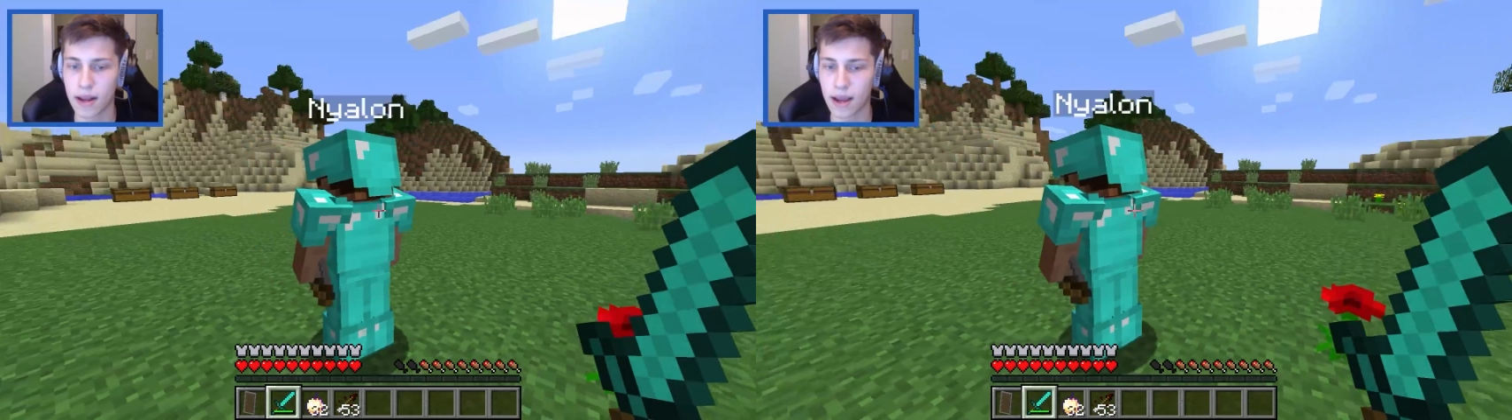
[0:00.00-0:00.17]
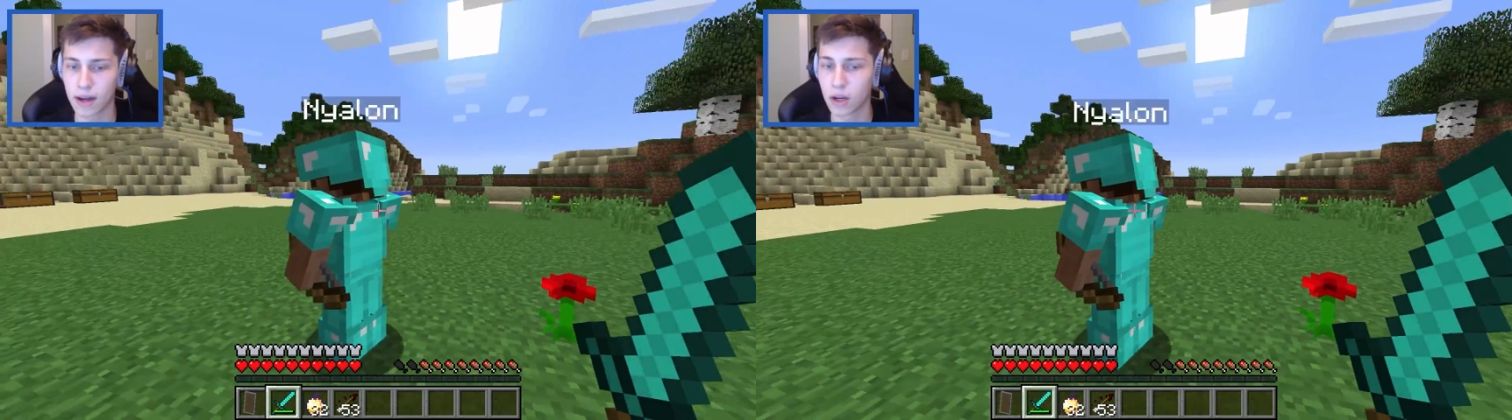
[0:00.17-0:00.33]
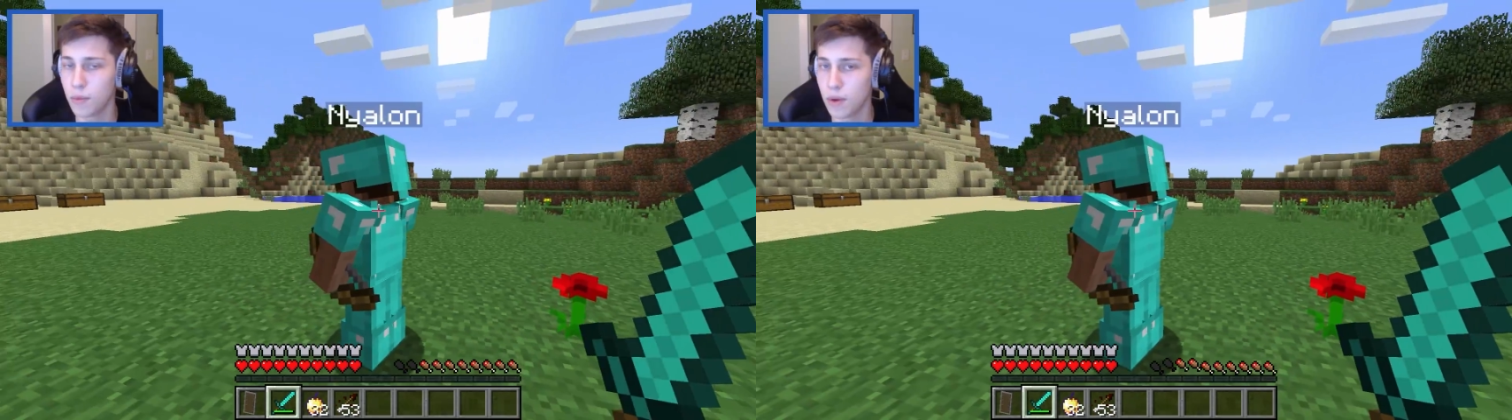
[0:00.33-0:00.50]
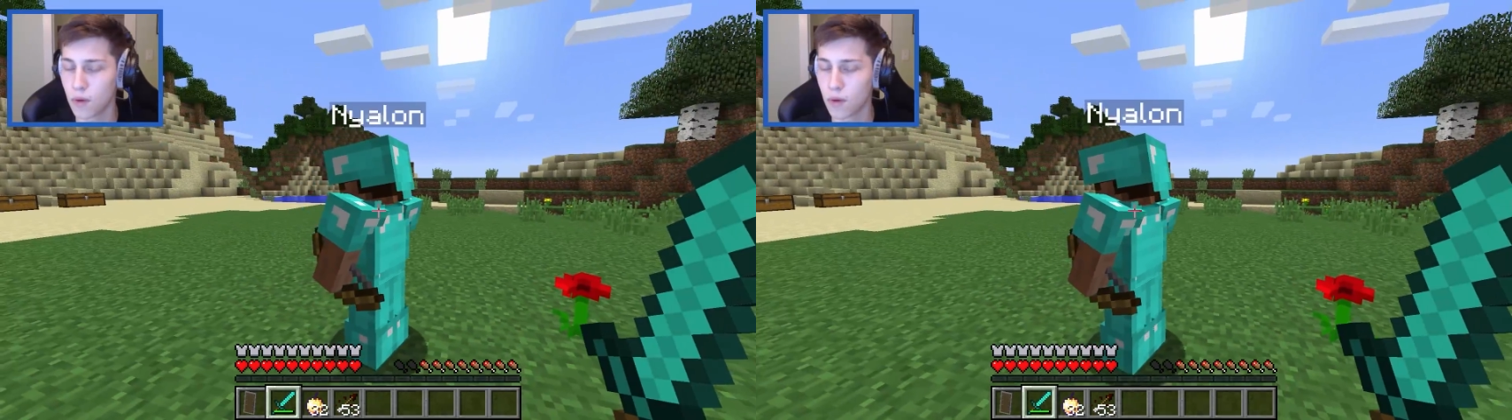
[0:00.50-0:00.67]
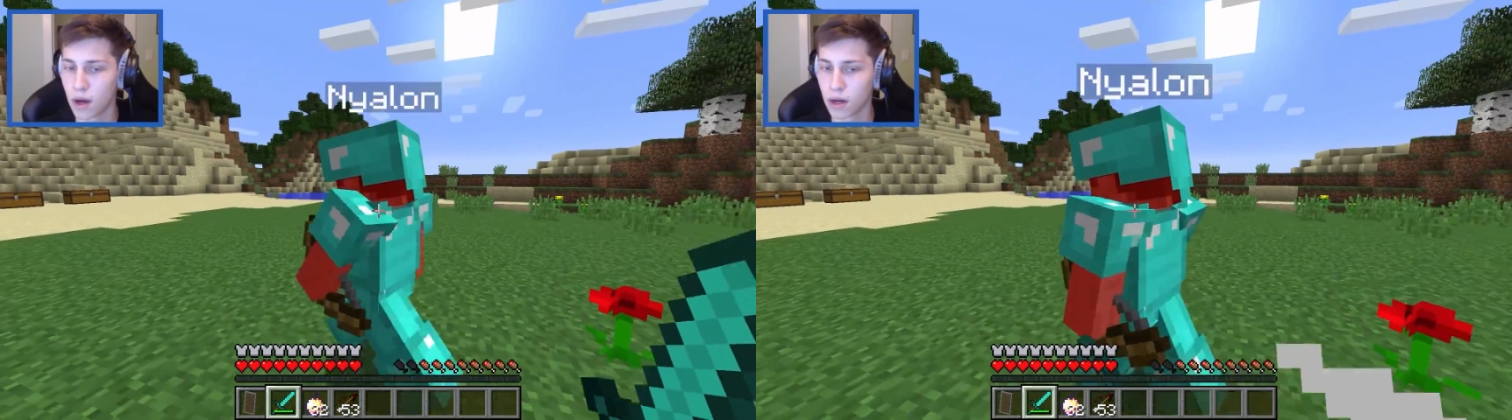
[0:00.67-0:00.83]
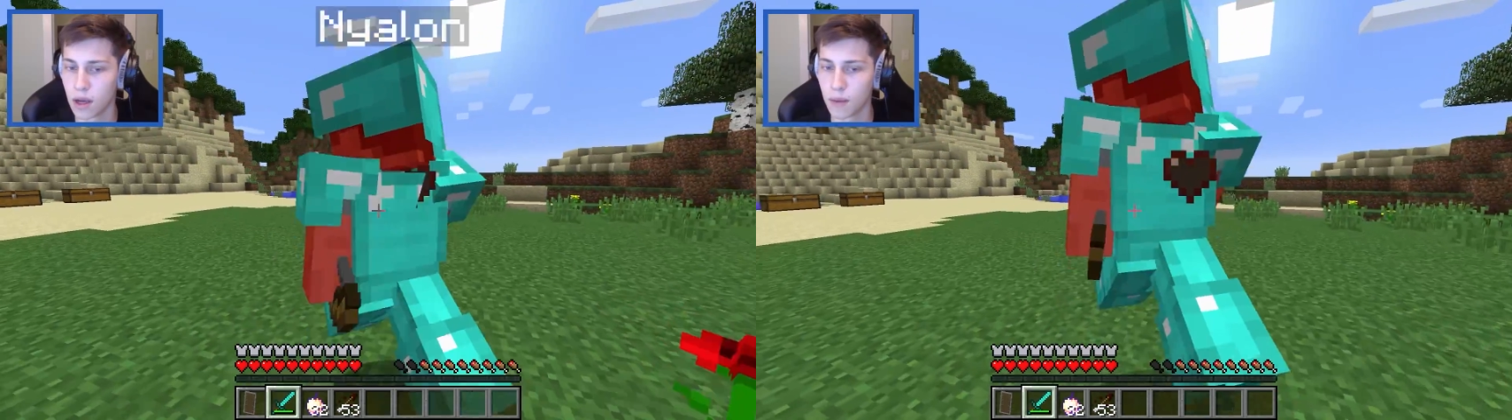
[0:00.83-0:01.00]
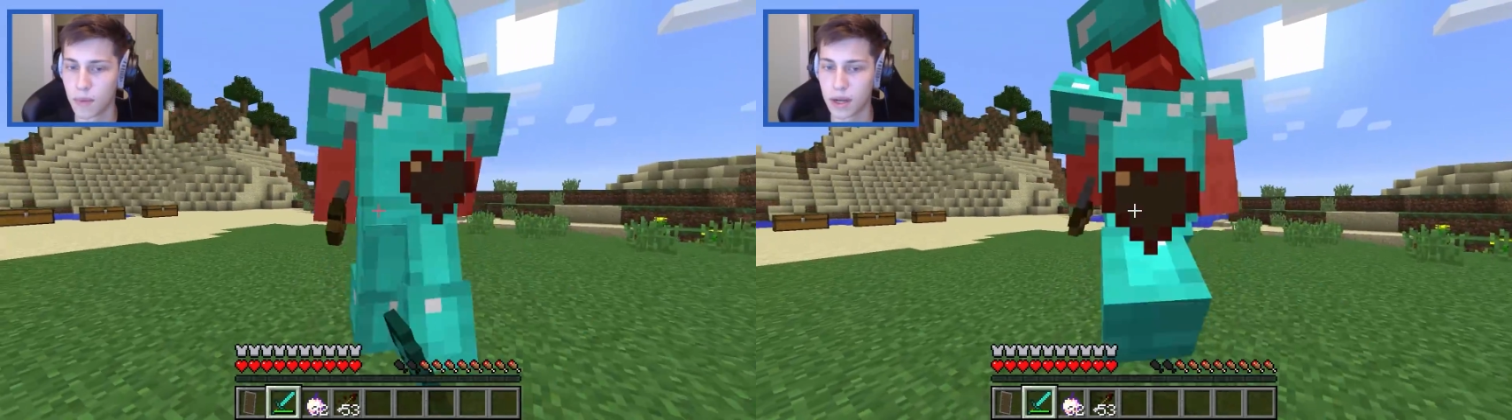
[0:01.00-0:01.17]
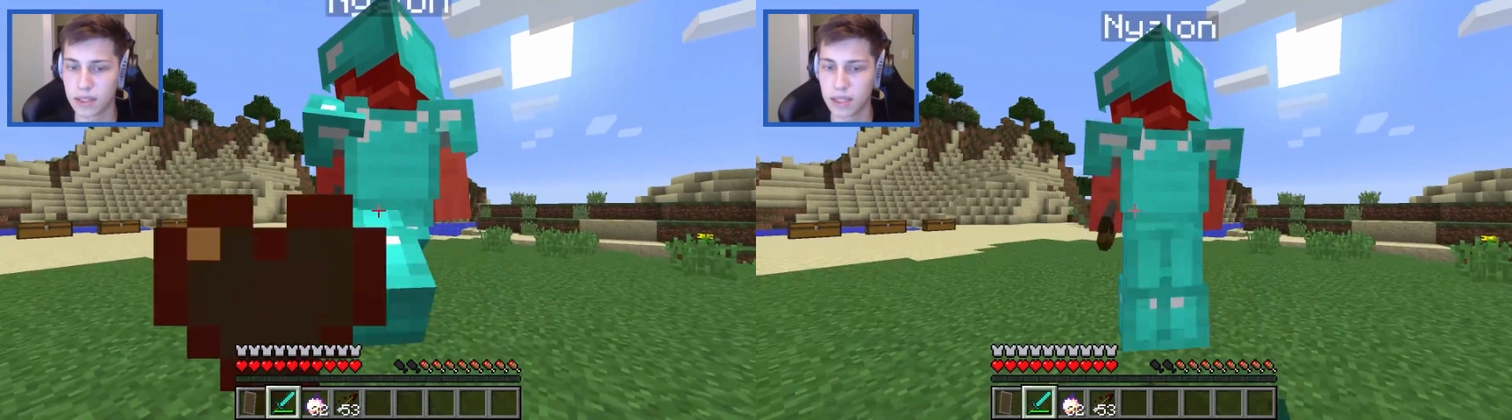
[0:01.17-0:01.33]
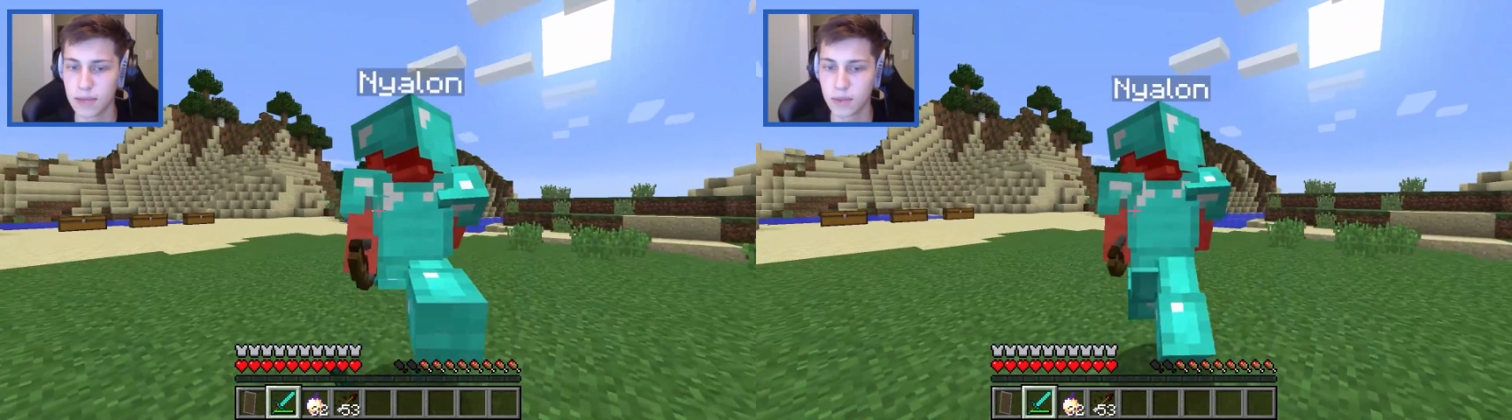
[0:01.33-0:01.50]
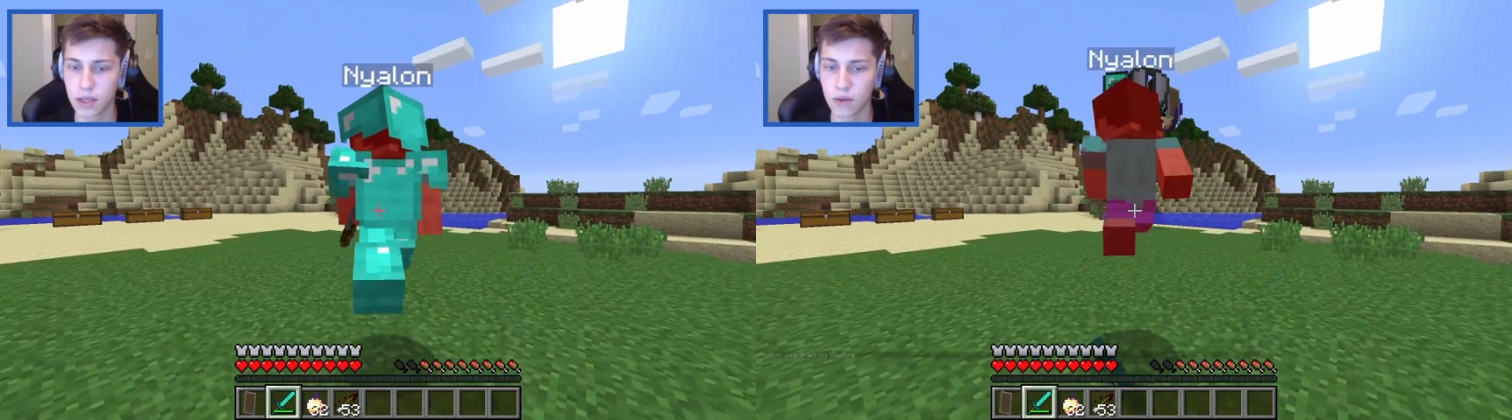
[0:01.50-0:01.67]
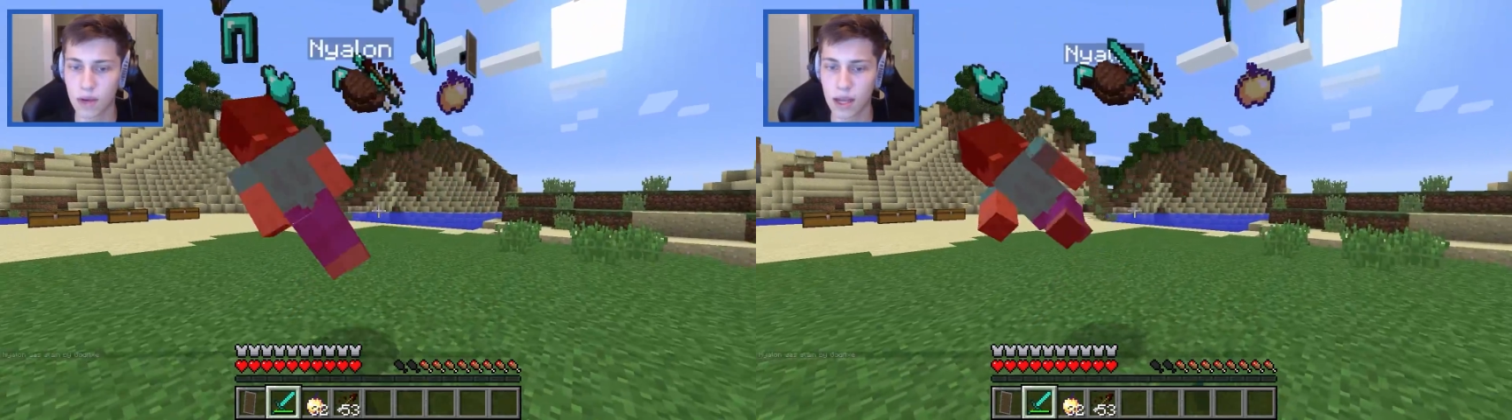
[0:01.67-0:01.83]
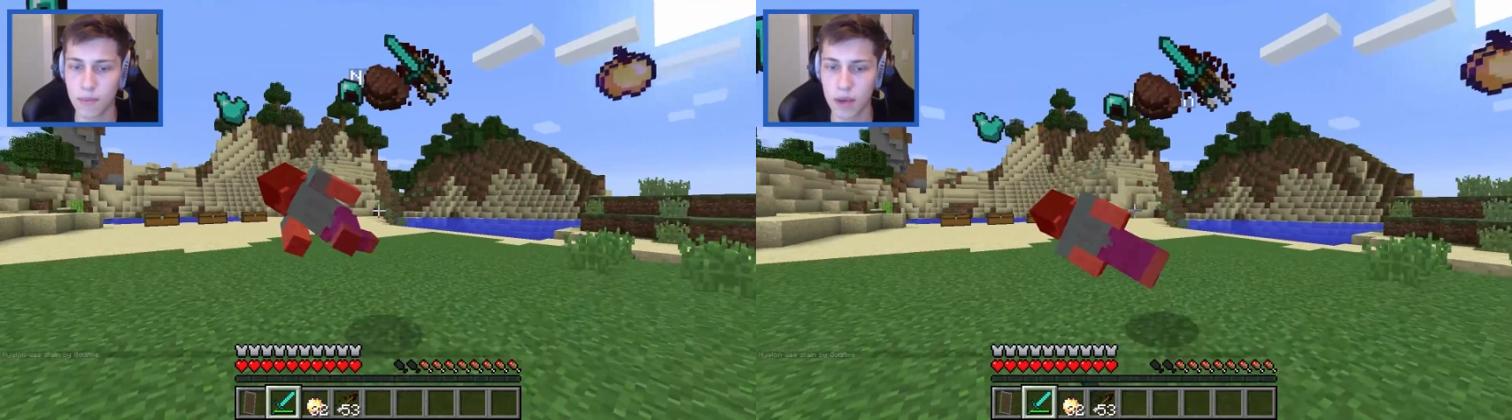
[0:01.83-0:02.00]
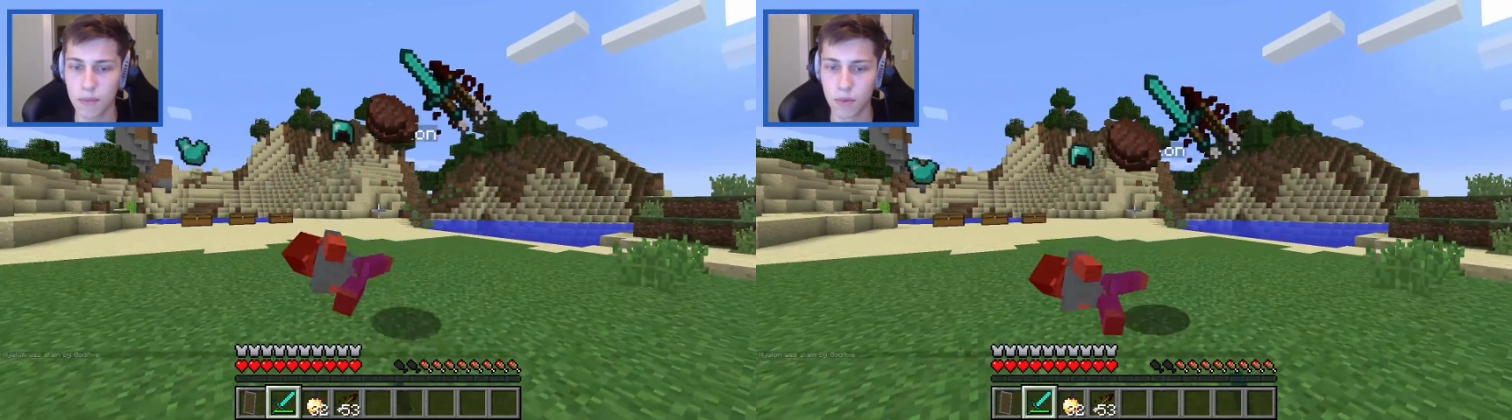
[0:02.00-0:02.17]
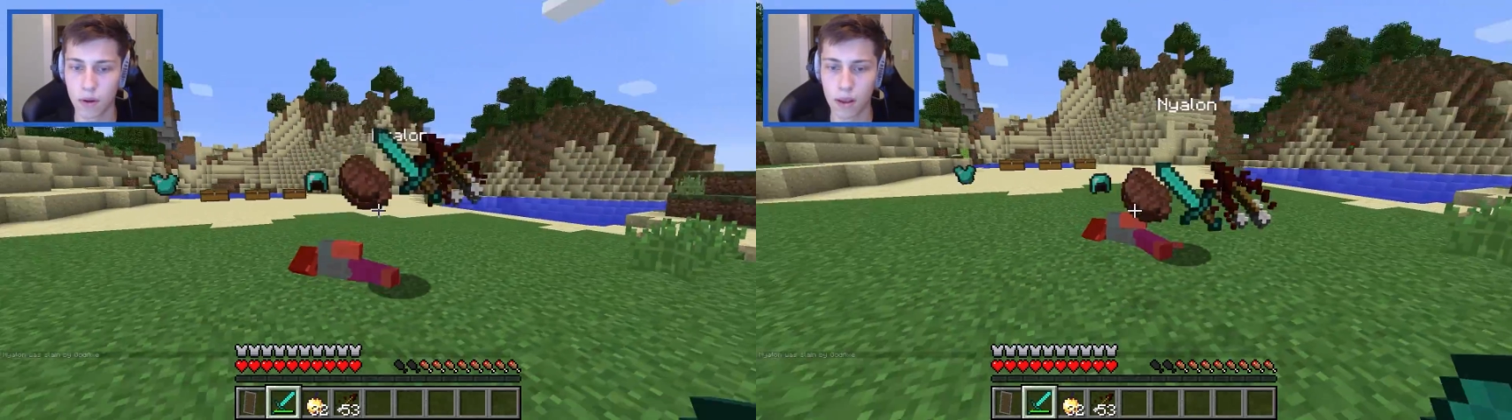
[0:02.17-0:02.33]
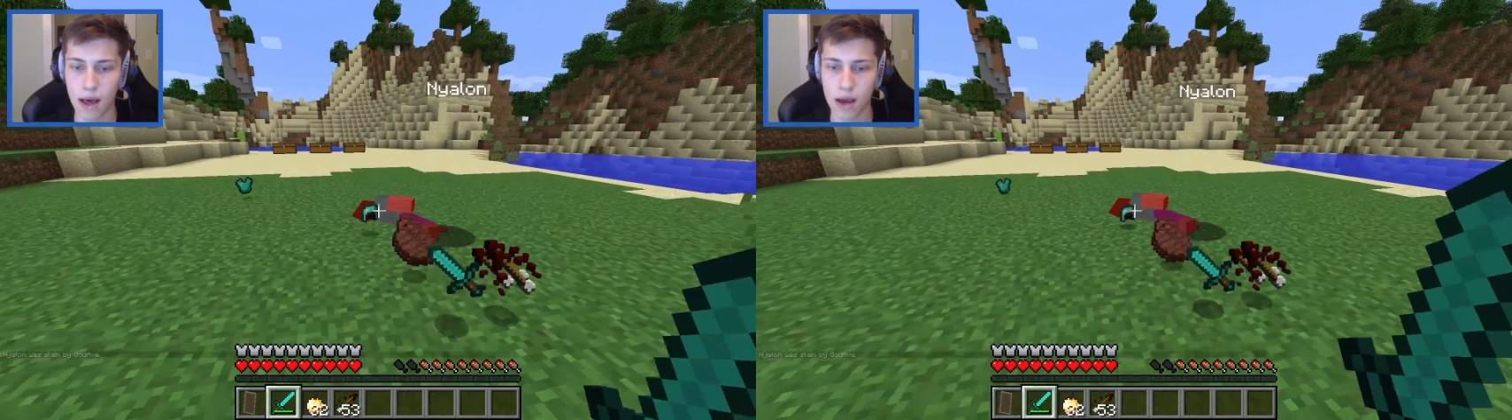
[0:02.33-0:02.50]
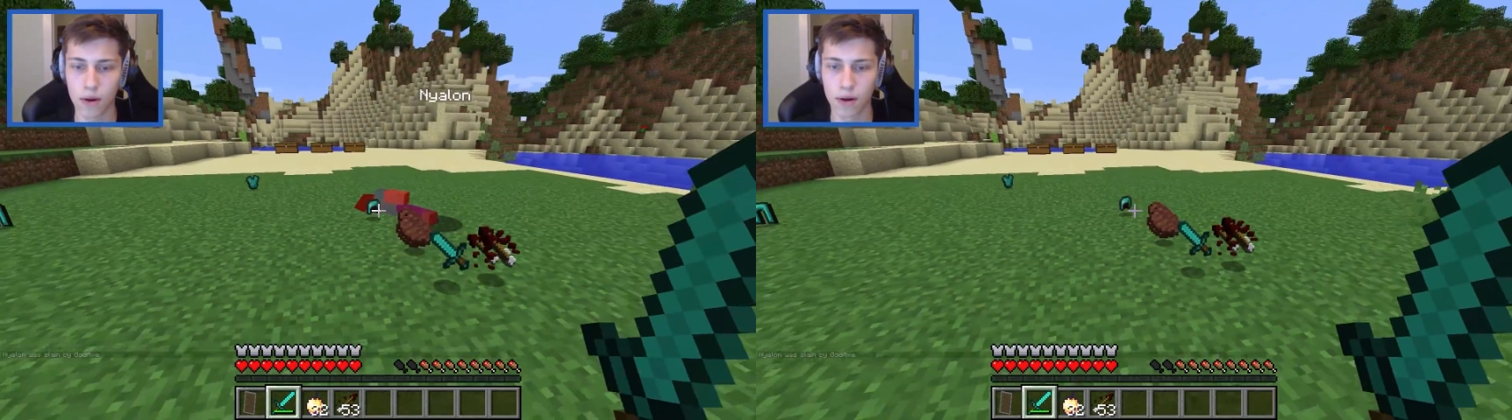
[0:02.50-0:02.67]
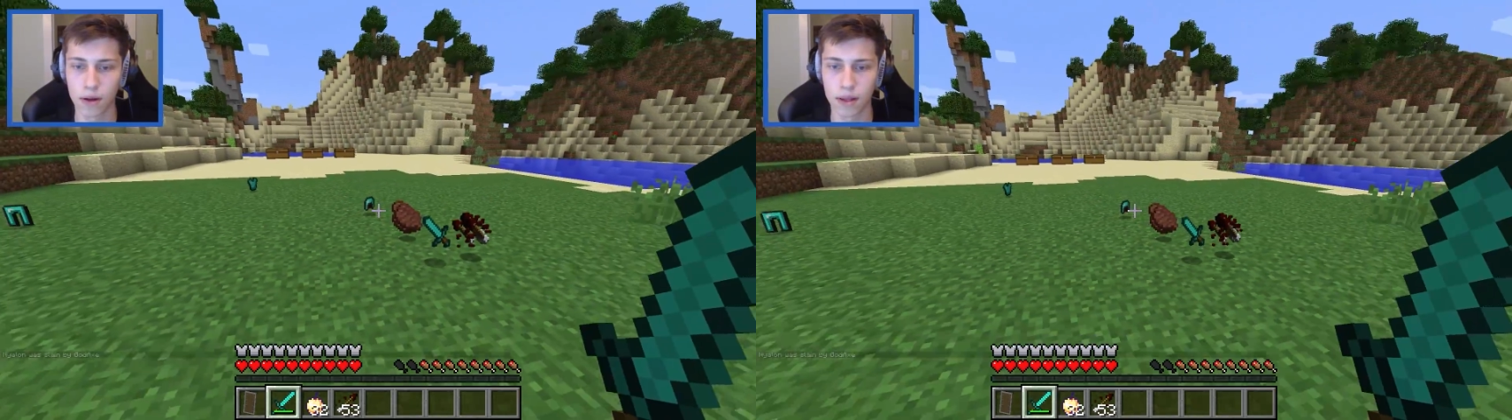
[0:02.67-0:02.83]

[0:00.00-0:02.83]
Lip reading: I could be wrong, but it seems like you can hit people a lot quicker.